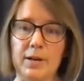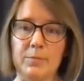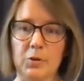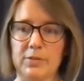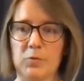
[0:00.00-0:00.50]
I'm
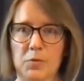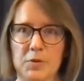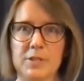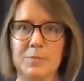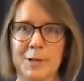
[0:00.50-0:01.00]
looking forward
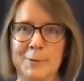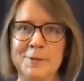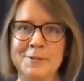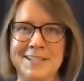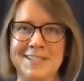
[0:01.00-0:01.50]
to being able
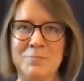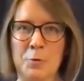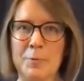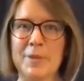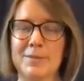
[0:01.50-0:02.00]
to dig in
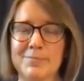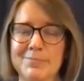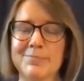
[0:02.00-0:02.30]
more with them.